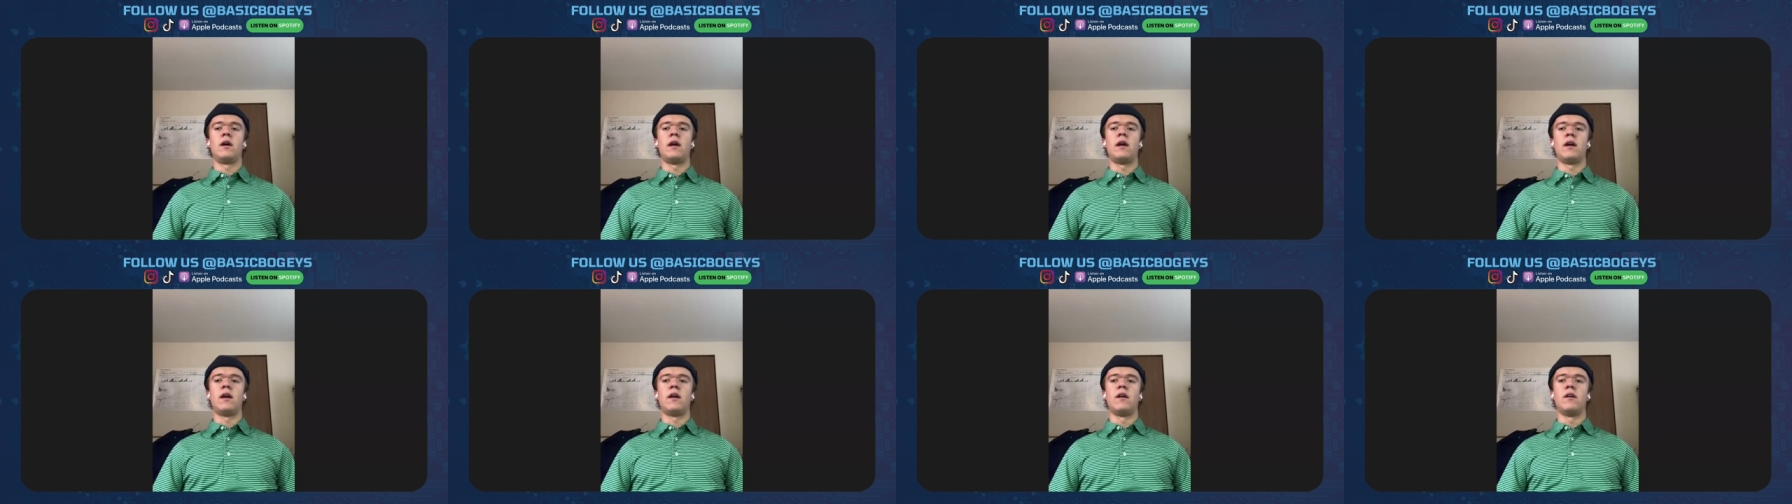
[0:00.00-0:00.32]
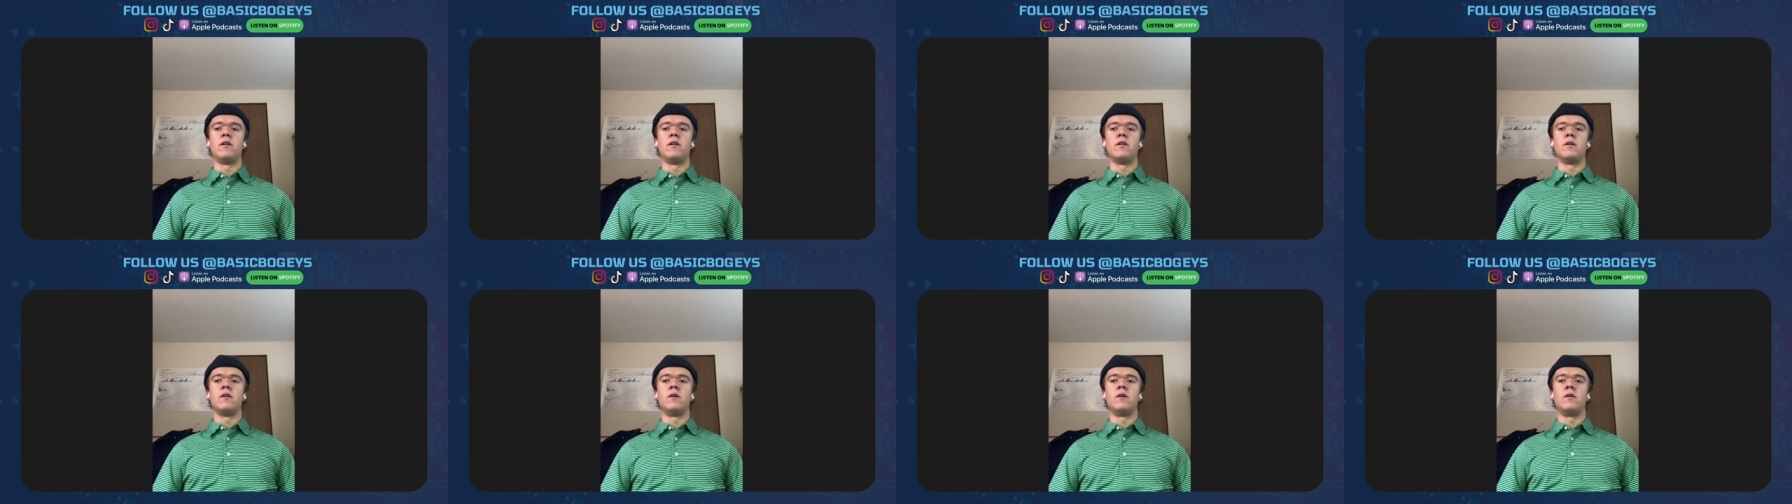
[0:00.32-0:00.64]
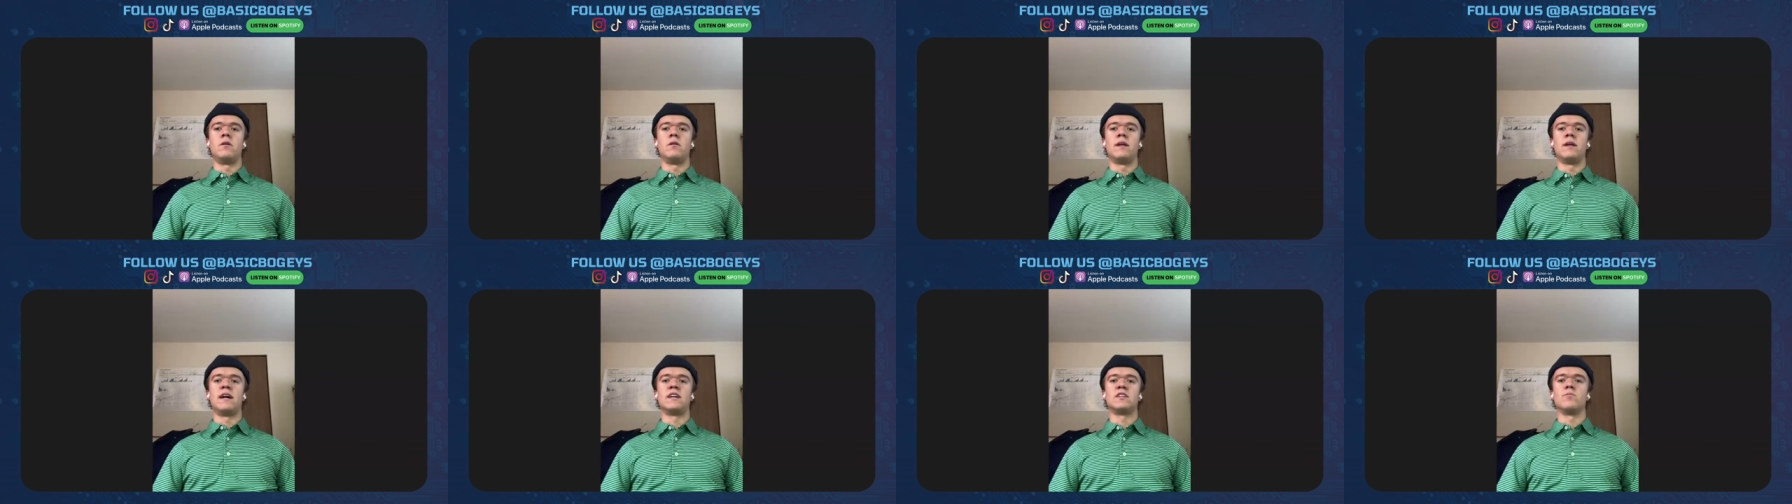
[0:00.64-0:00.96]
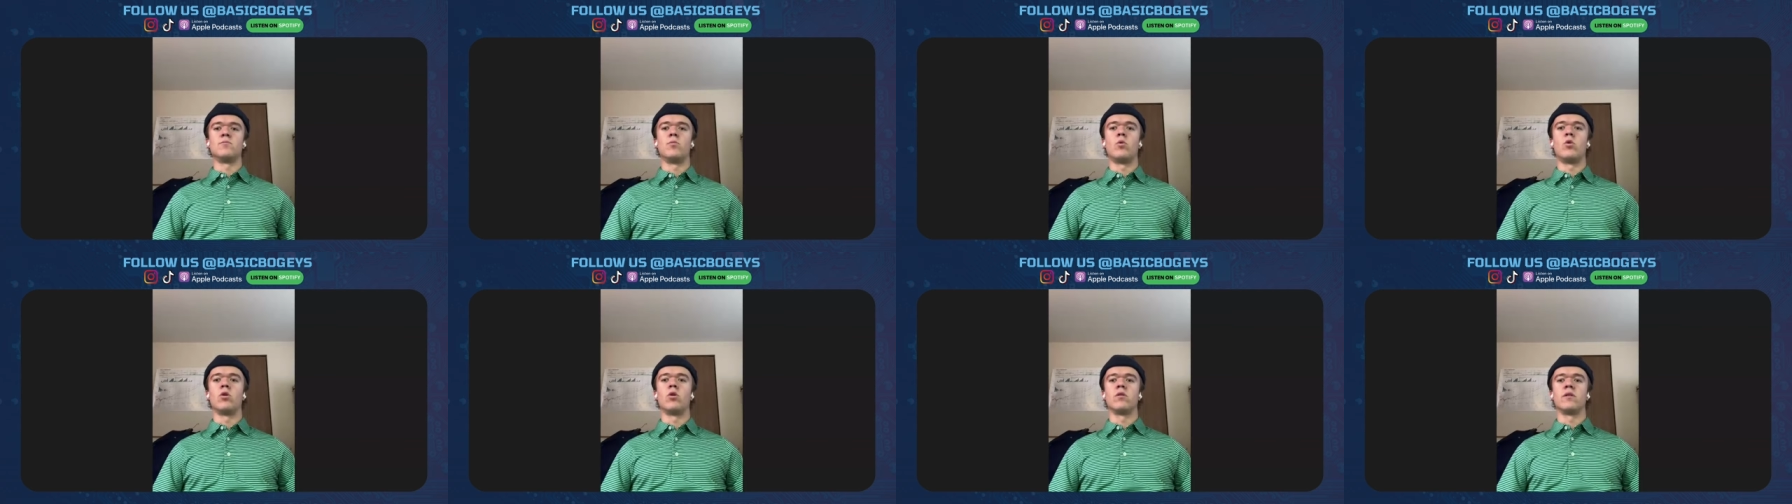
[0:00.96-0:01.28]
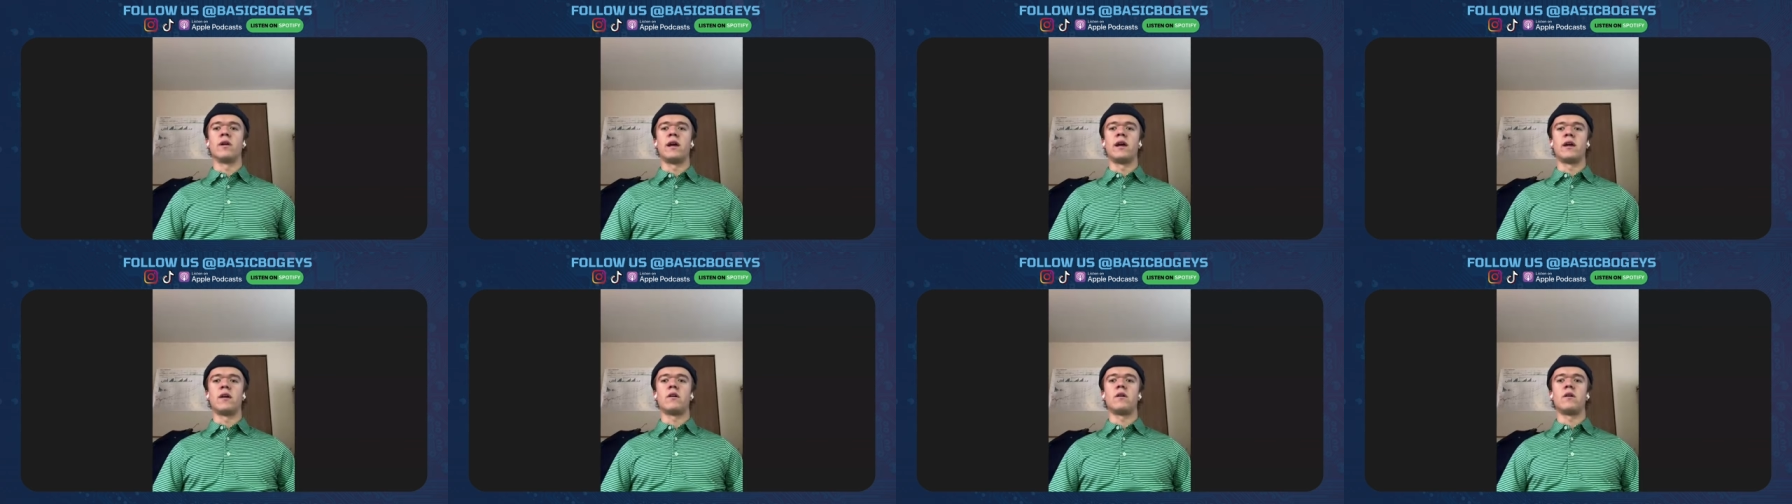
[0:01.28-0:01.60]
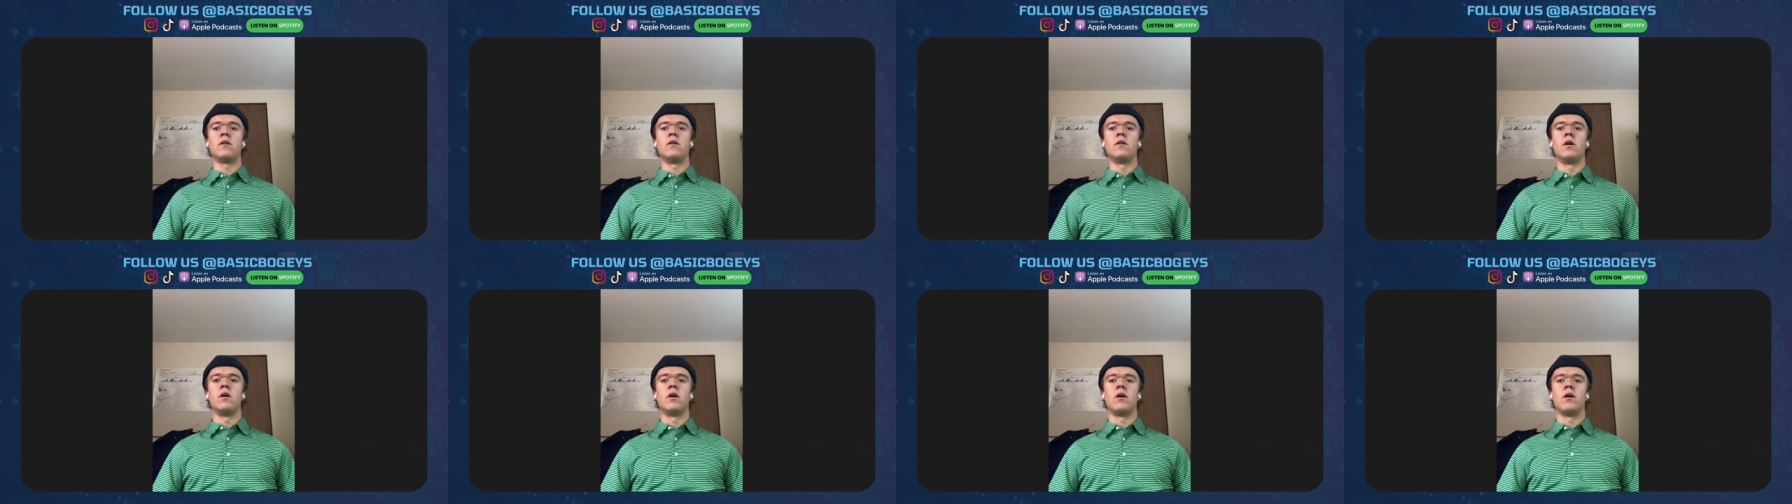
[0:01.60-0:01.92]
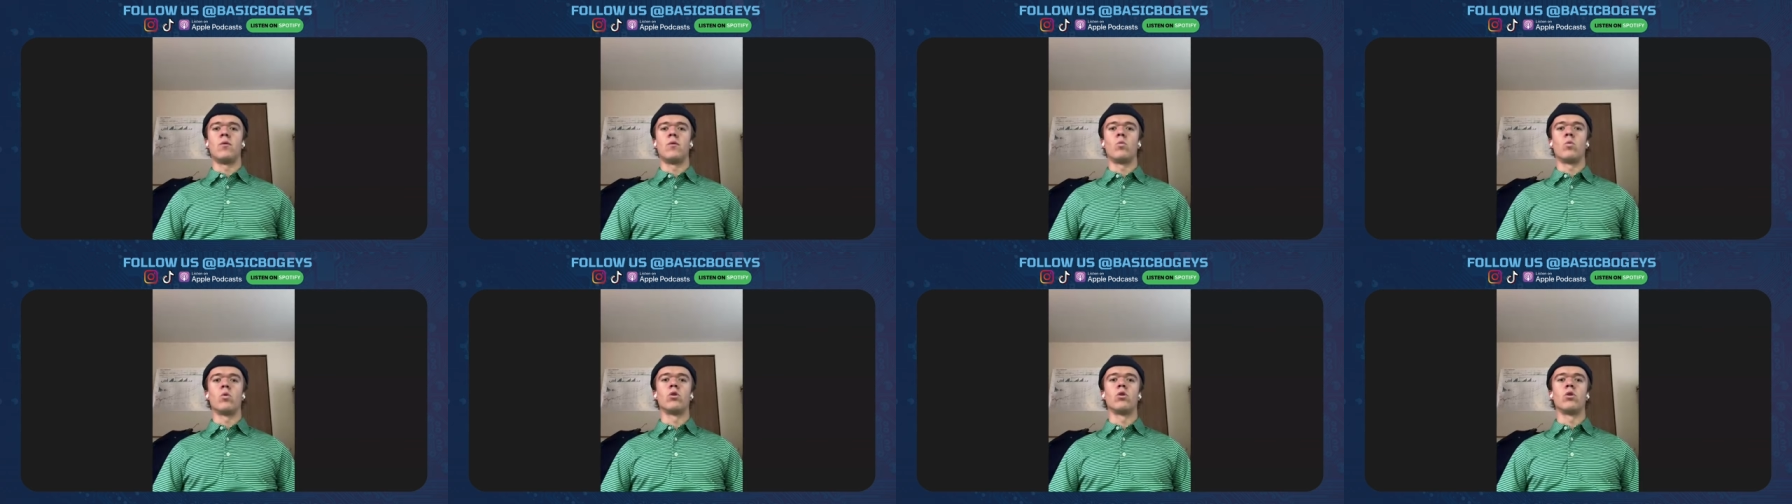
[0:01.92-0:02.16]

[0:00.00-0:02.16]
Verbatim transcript: and that's more like uh,